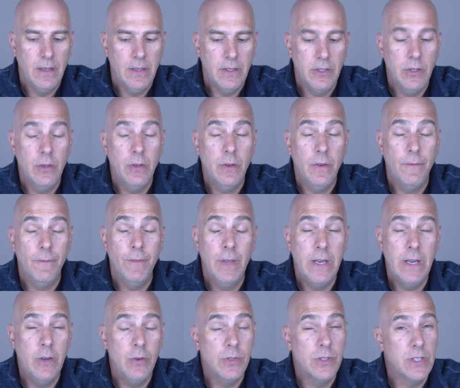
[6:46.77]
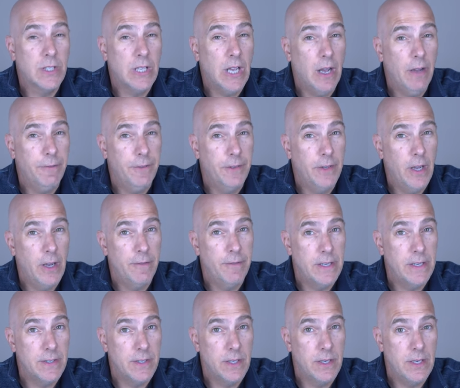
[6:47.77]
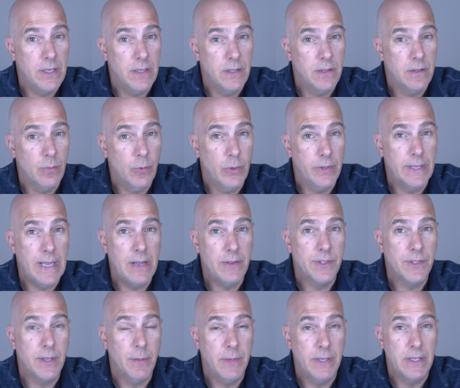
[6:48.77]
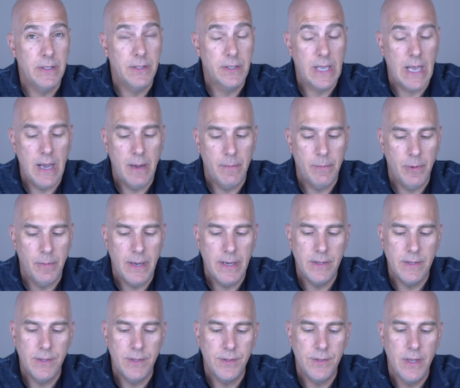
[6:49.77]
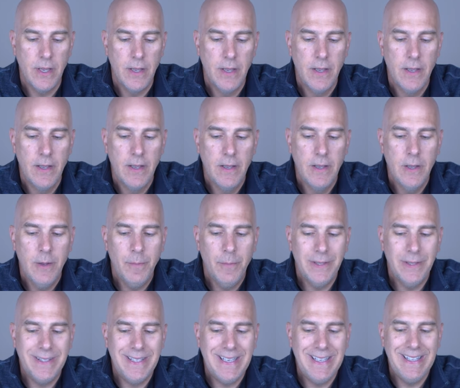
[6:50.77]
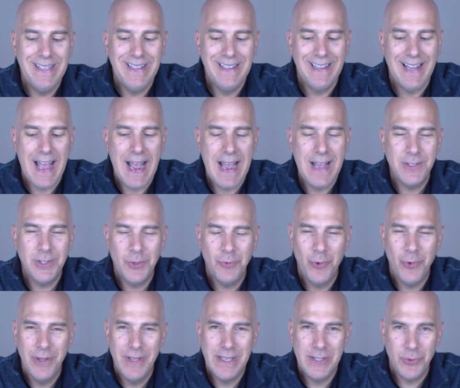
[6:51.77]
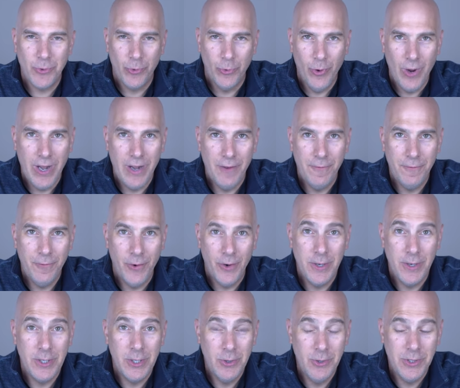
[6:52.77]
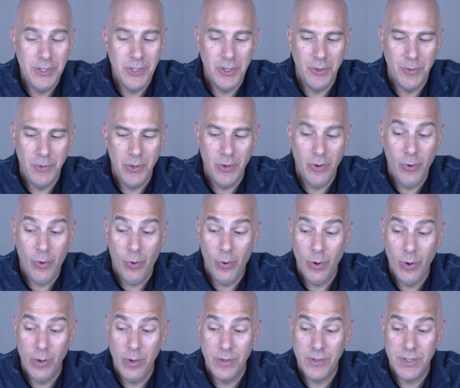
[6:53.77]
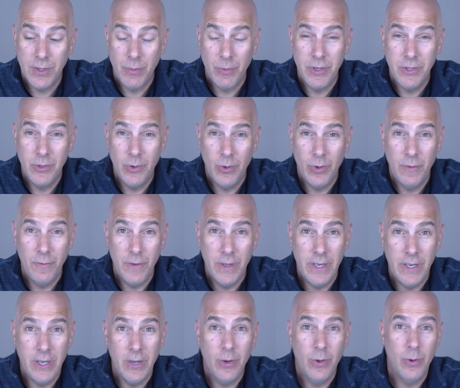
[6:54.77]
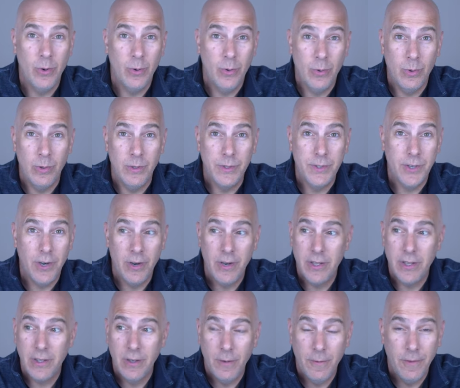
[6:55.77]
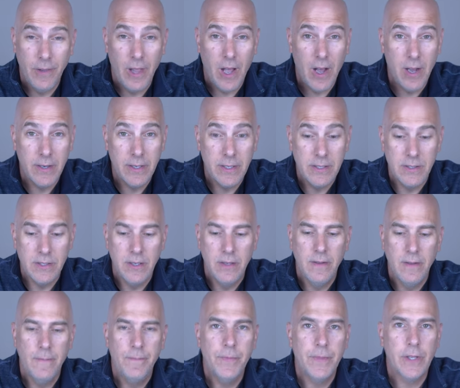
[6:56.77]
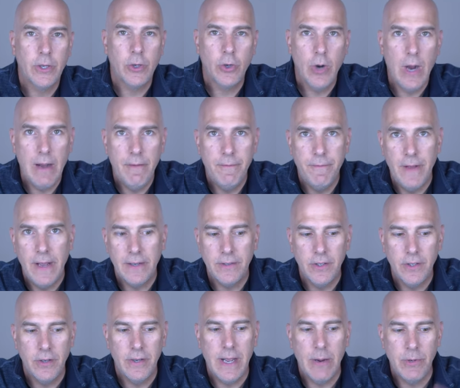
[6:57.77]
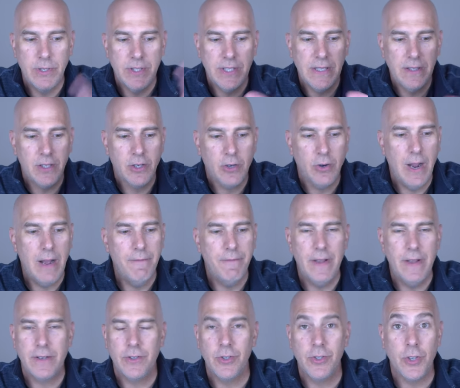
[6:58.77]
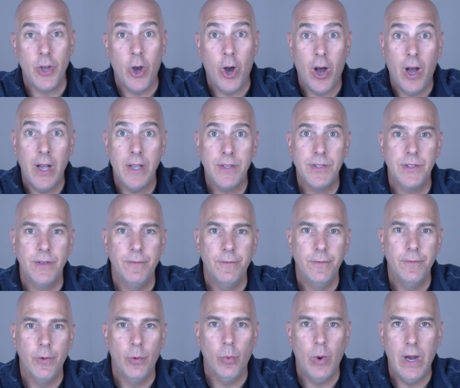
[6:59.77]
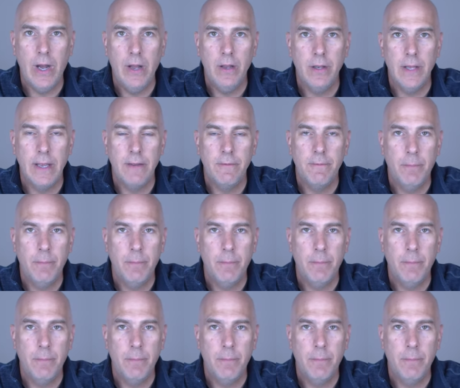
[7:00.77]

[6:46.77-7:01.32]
You, video is tough enough as it is without some of these compromises. But the last one that's rough for a YouTuber or someone doing video or starting their vlog is the crop factor. Now, we said the crop factor is awesome for wildlife,